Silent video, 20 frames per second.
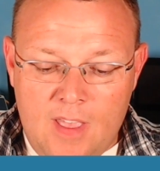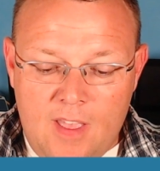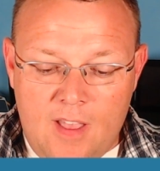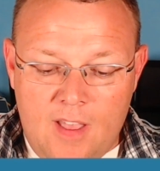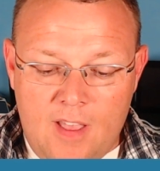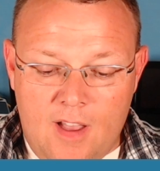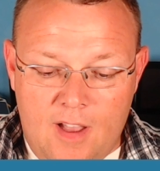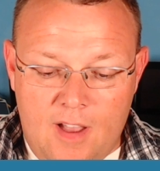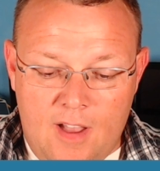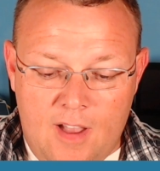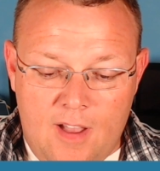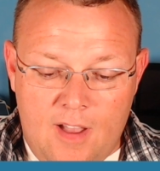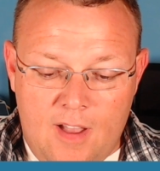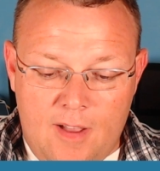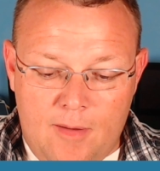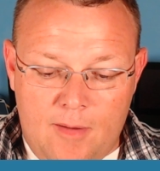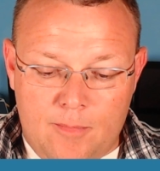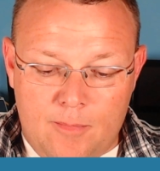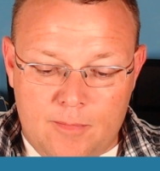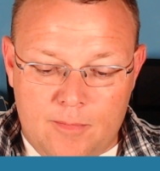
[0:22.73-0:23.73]

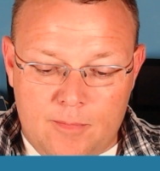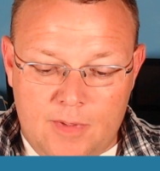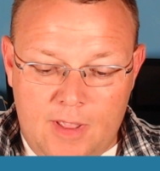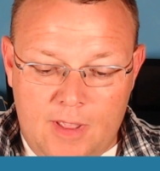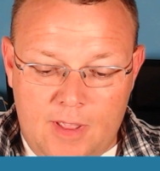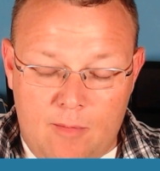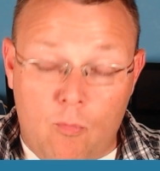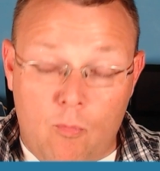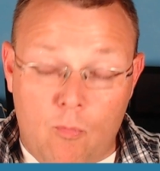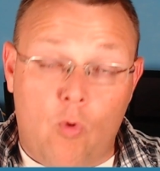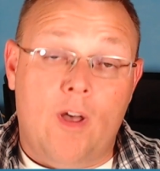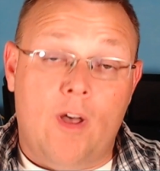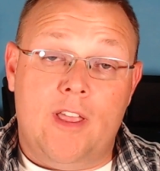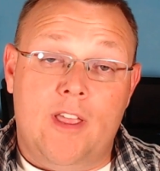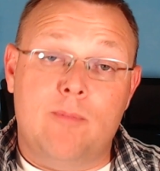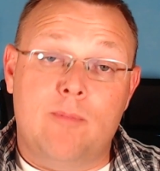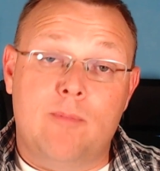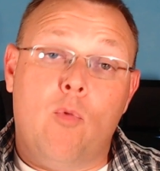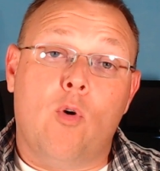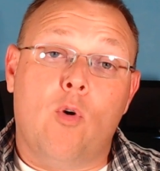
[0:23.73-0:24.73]
uh, and well
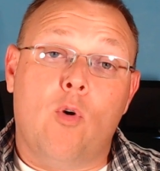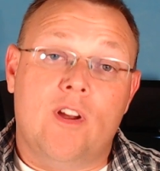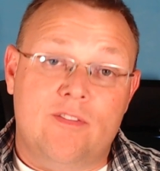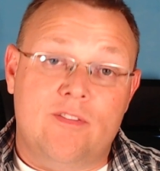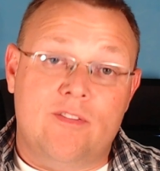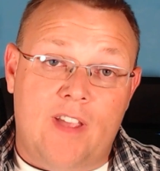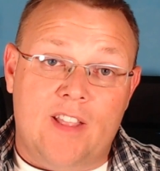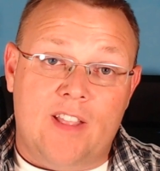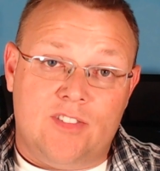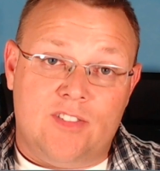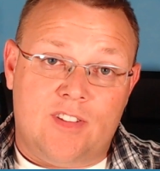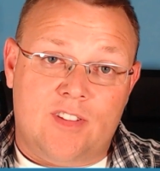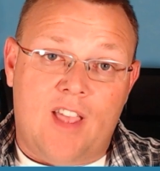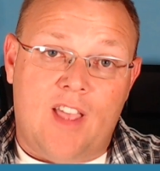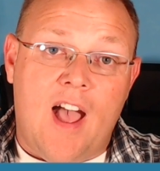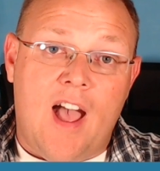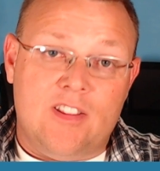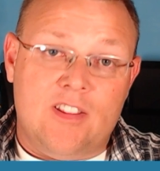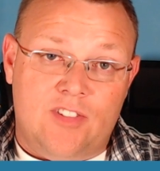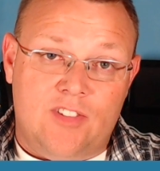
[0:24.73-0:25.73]
and more advanced
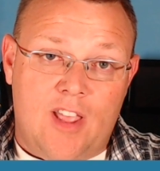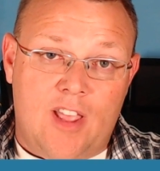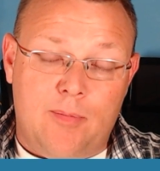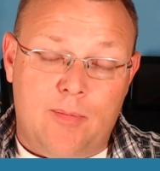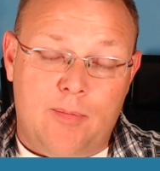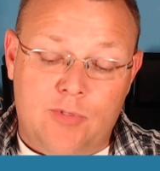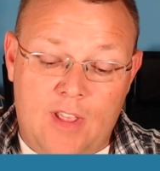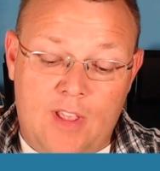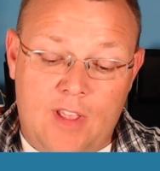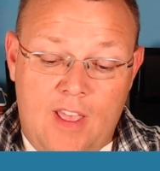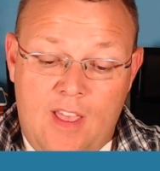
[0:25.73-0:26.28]
concepts